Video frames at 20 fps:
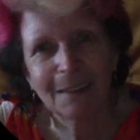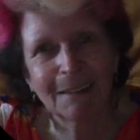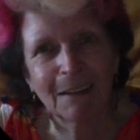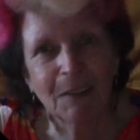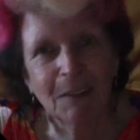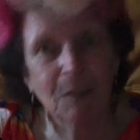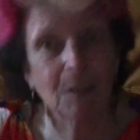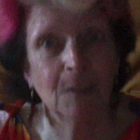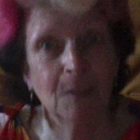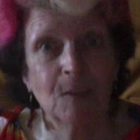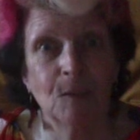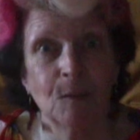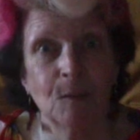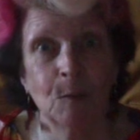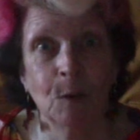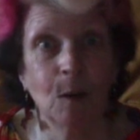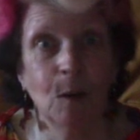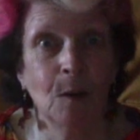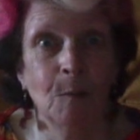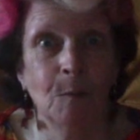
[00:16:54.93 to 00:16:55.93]
and this is, we're
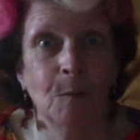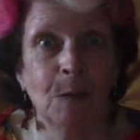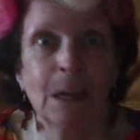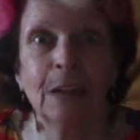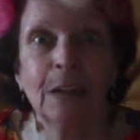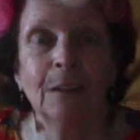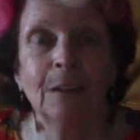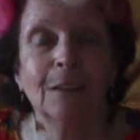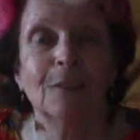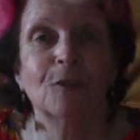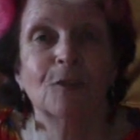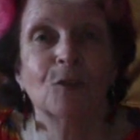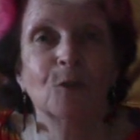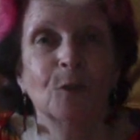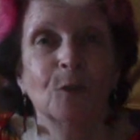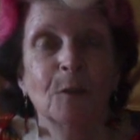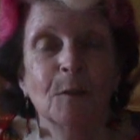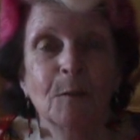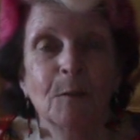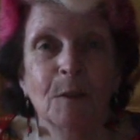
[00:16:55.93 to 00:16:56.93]
going to tell this
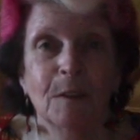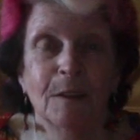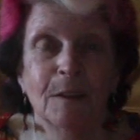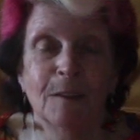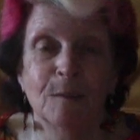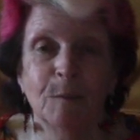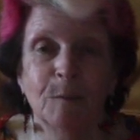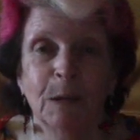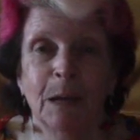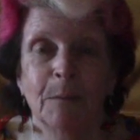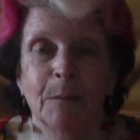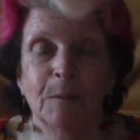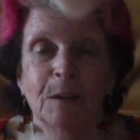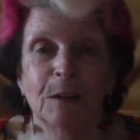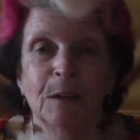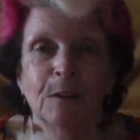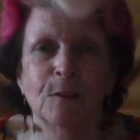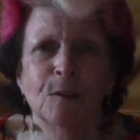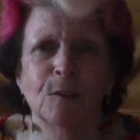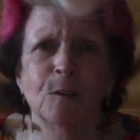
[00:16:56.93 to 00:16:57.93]
story with these plant
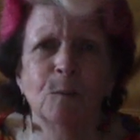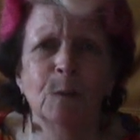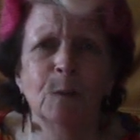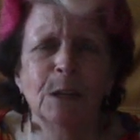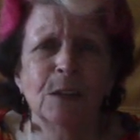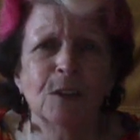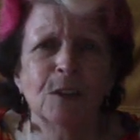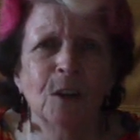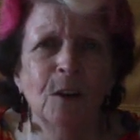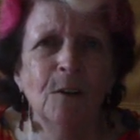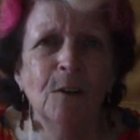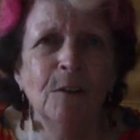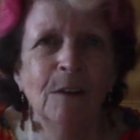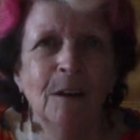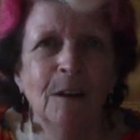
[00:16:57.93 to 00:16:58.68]
materials, and we don't